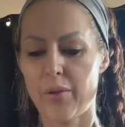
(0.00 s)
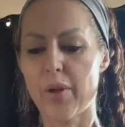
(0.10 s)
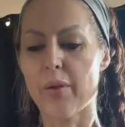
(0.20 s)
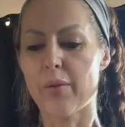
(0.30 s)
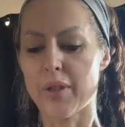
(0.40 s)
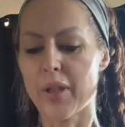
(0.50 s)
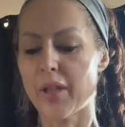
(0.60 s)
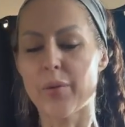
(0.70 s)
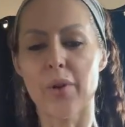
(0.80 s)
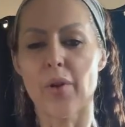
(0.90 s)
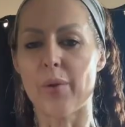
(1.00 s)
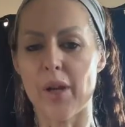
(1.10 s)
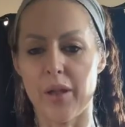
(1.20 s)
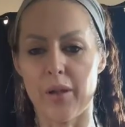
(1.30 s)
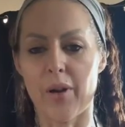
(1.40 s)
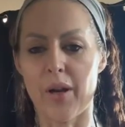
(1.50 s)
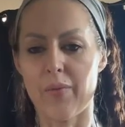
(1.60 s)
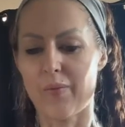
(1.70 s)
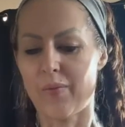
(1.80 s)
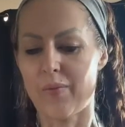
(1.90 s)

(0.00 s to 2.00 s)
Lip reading: who it resonates with already, right?